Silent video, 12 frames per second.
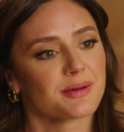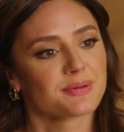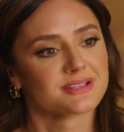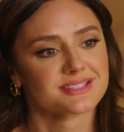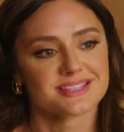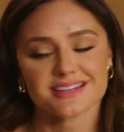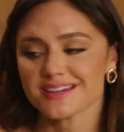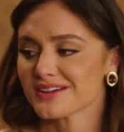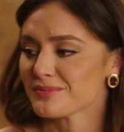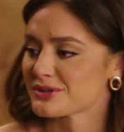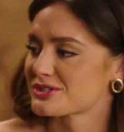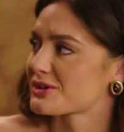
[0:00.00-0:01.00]
happens,
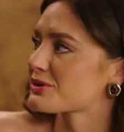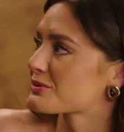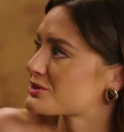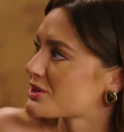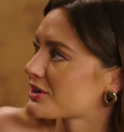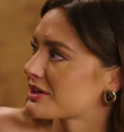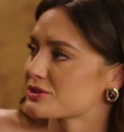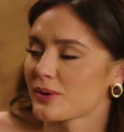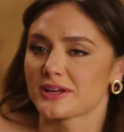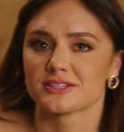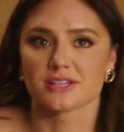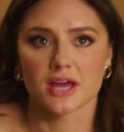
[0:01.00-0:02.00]
particularly with Sherry and
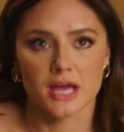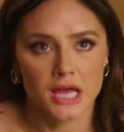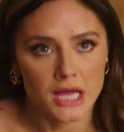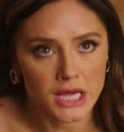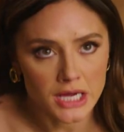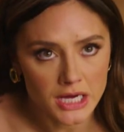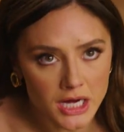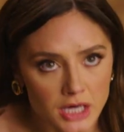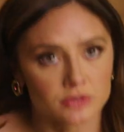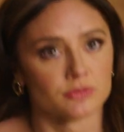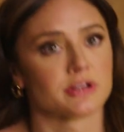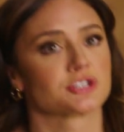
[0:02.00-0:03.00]
Dwight, is
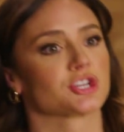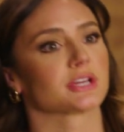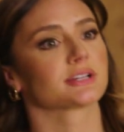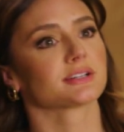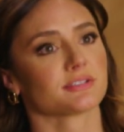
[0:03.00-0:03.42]
gut-wrenching.